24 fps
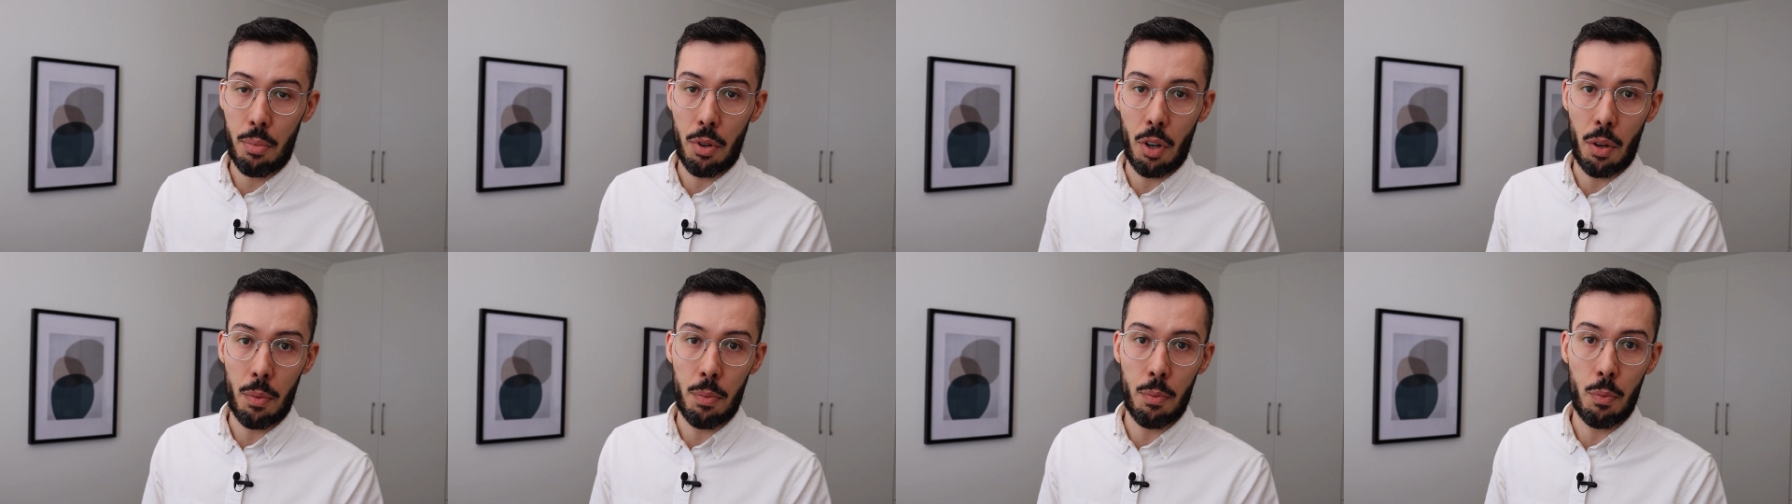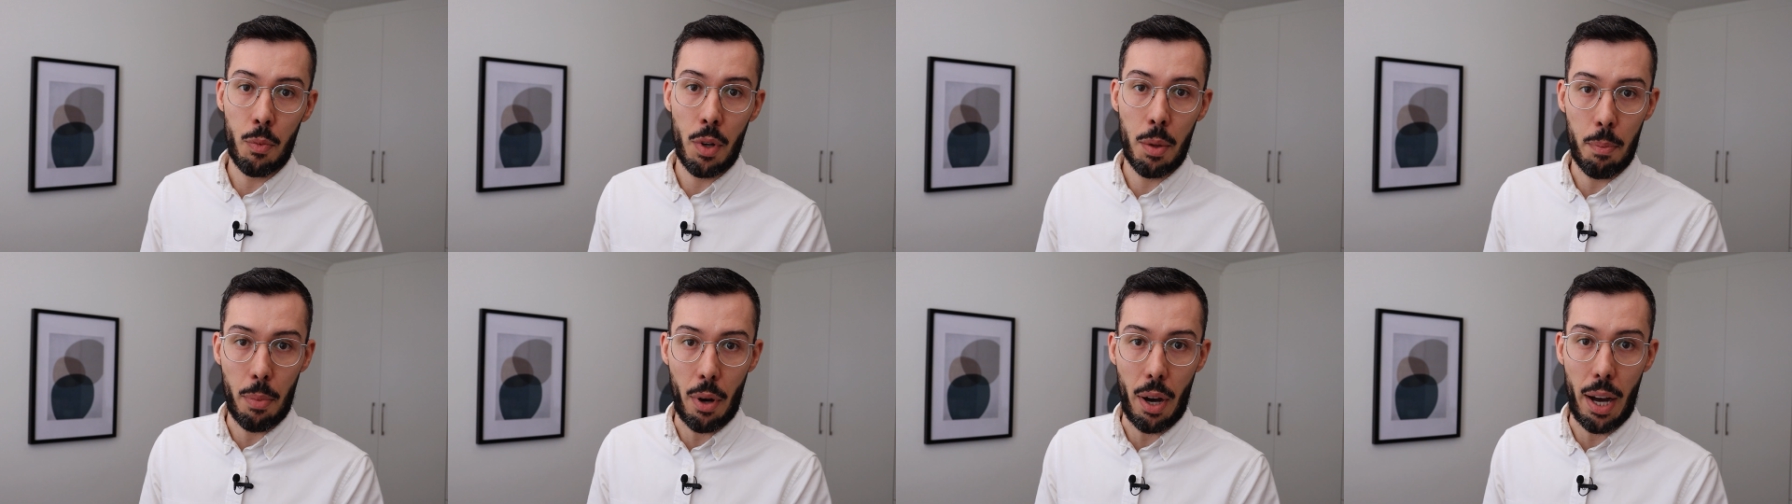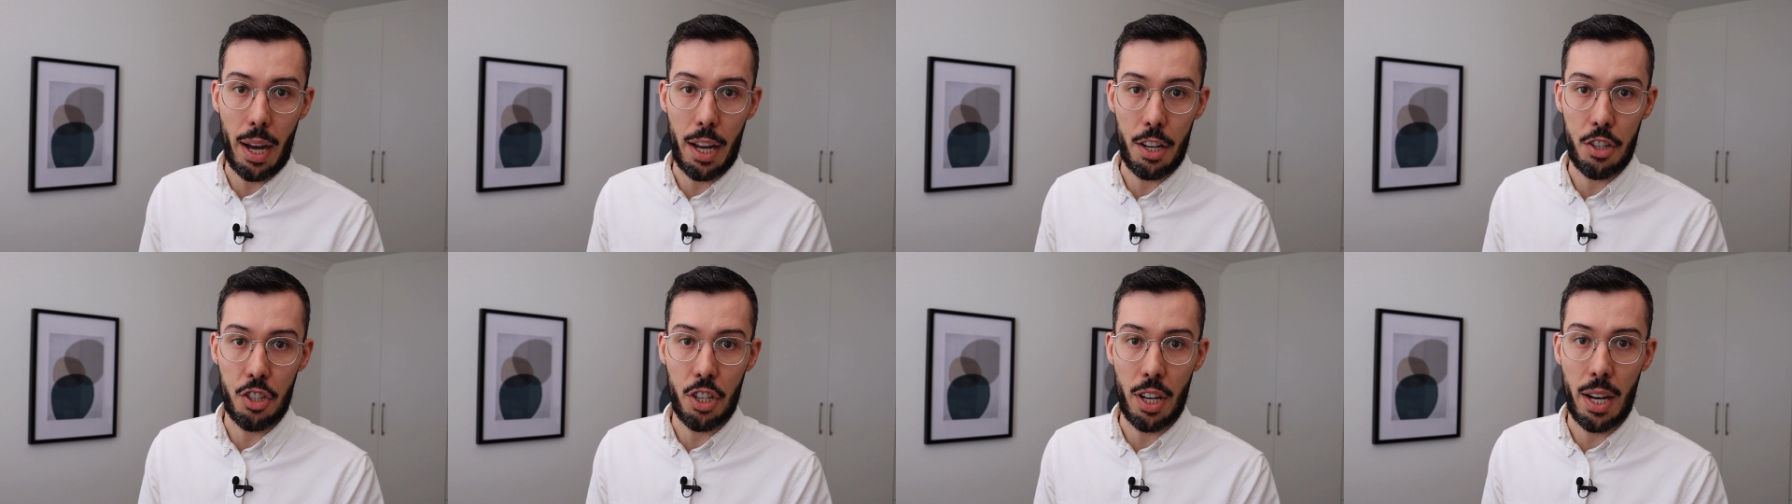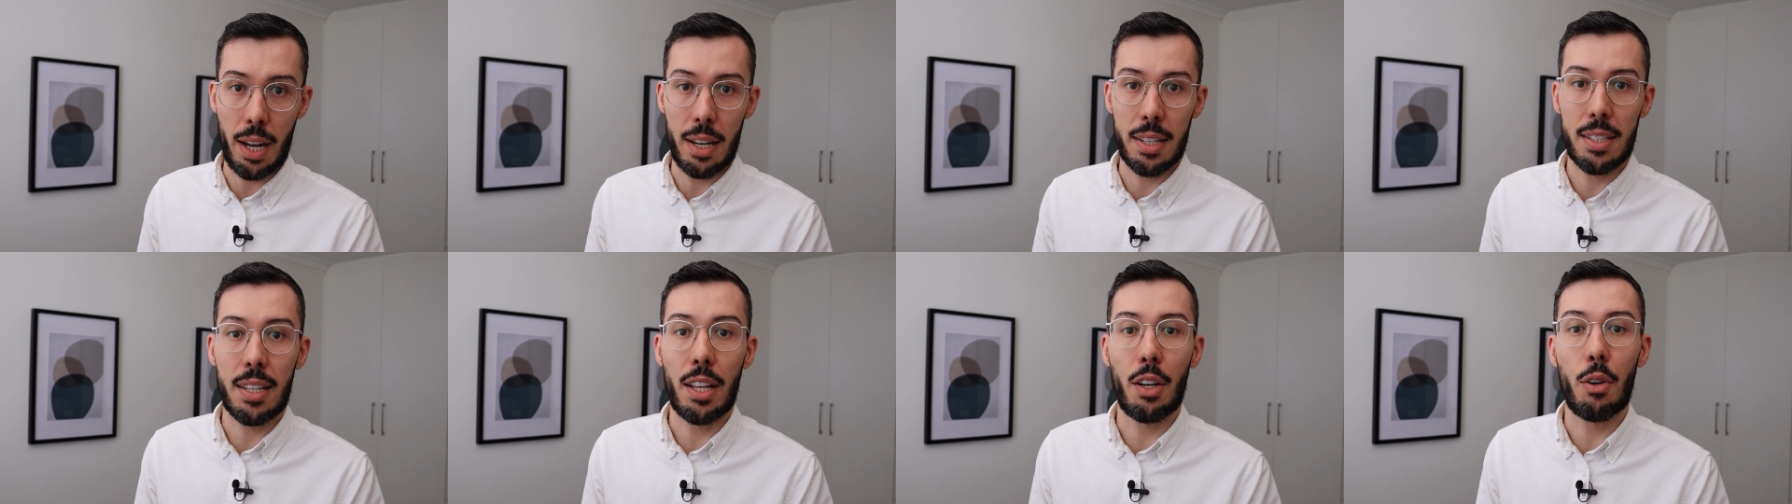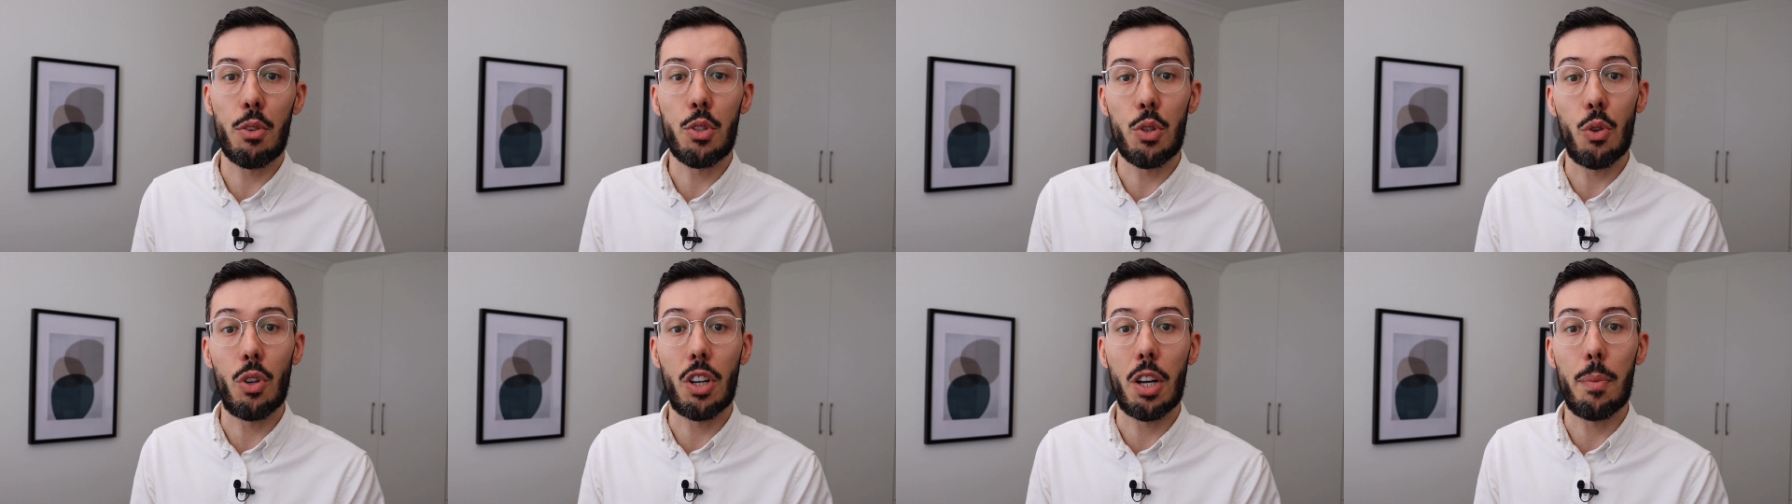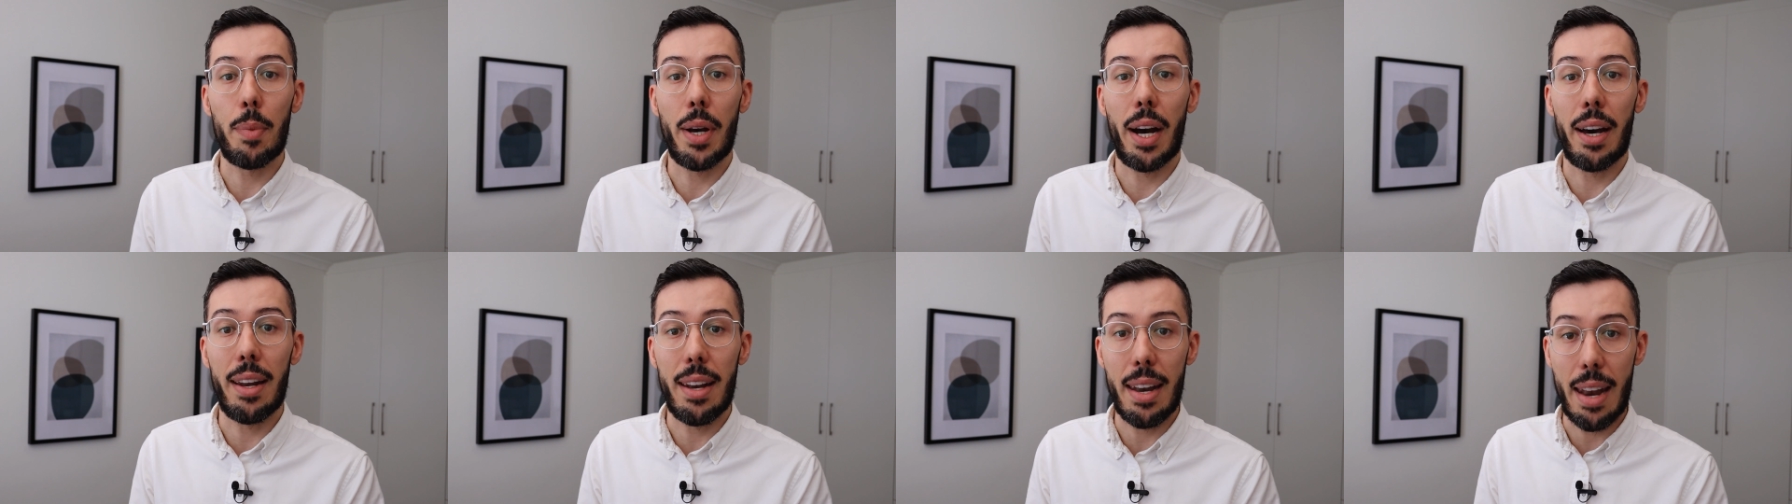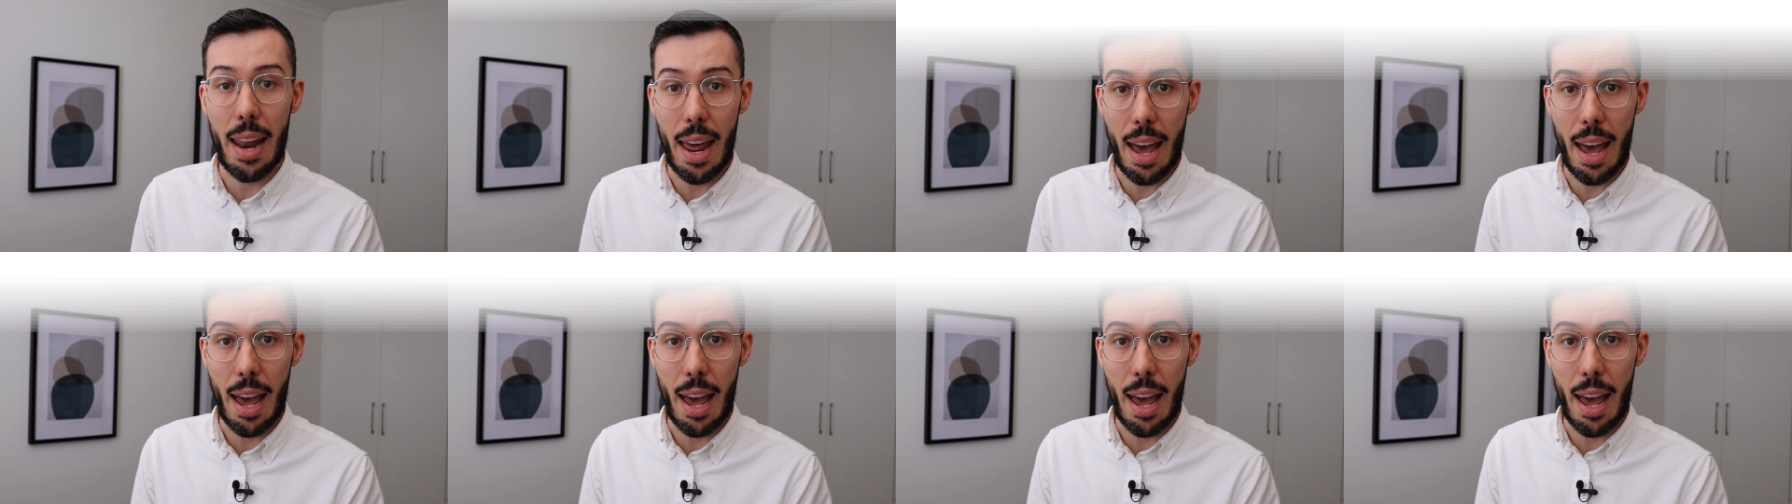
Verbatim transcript: problem with pie charts that I'll talk about